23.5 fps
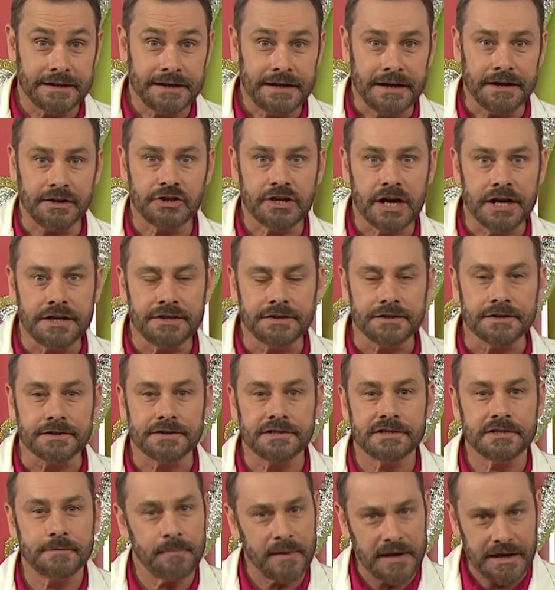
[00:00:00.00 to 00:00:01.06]
it changes
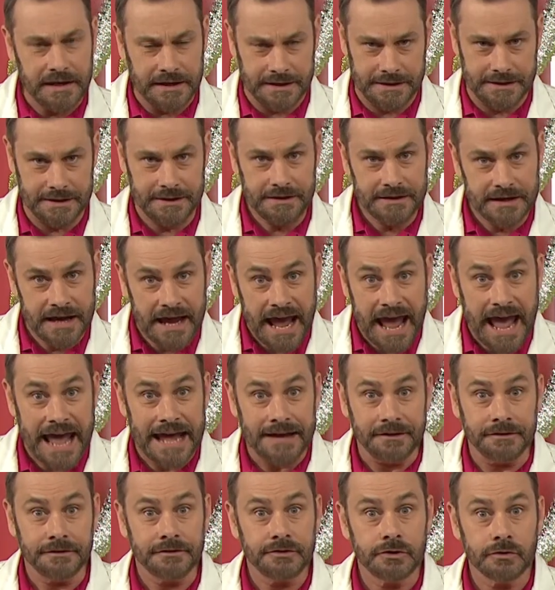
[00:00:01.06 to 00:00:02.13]
speed
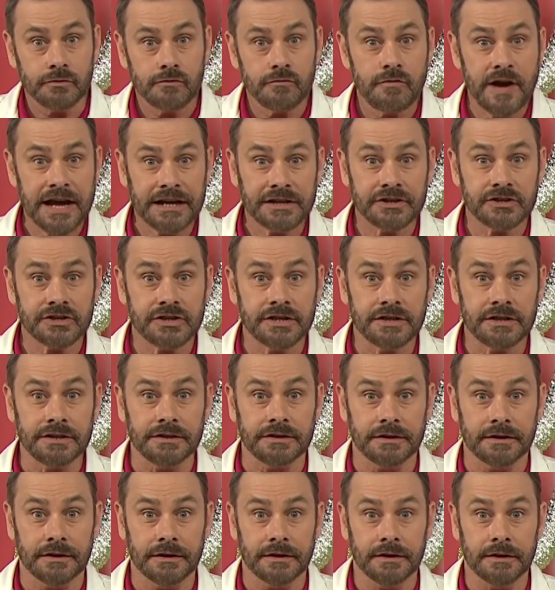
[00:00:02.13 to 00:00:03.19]
and
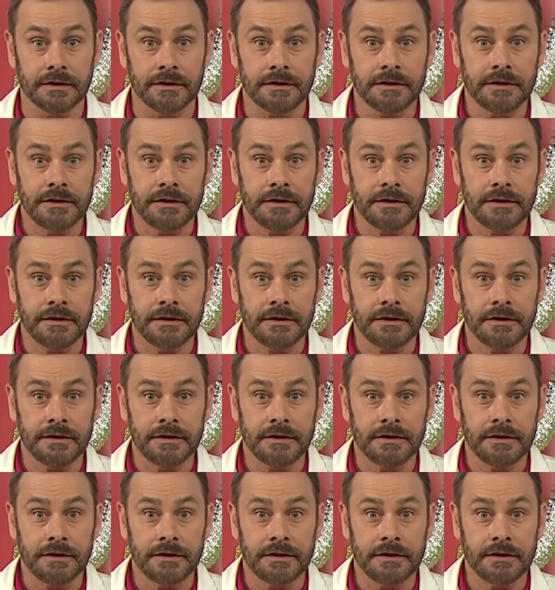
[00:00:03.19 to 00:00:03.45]
direction.